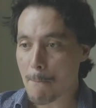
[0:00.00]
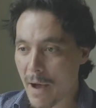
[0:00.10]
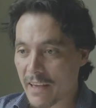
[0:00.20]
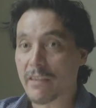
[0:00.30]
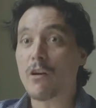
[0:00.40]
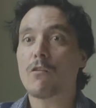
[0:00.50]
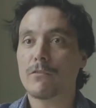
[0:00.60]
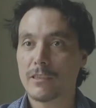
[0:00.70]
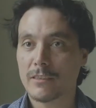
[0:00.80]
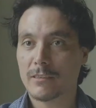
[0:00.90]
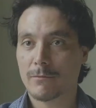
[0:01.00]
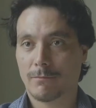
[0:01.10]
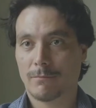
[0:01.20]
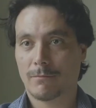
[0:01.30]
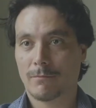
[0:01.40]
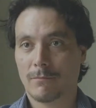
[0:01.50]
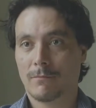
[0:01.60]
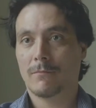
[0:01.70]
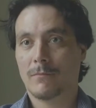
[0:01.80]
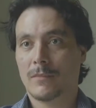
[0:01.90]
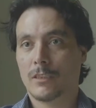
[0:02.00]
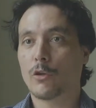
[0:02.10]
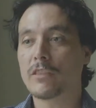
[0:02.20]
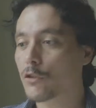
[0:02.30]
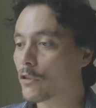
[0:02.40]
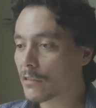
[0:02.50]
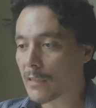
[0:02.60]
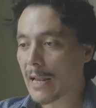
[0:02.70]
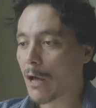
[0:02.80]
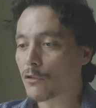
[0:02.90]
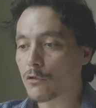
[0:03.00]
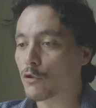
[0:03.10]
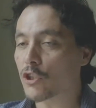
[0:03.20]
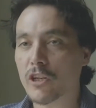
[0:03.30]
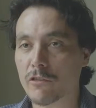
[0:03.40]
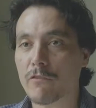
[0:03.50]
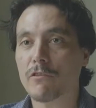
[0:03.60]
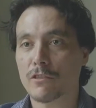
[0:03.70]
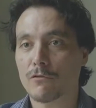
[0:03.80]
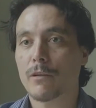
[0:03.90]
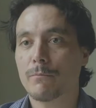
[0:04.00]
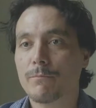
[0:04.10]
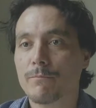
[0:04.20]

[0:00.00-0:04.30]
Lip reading: by the authors. So it just allows us to share a reference frame.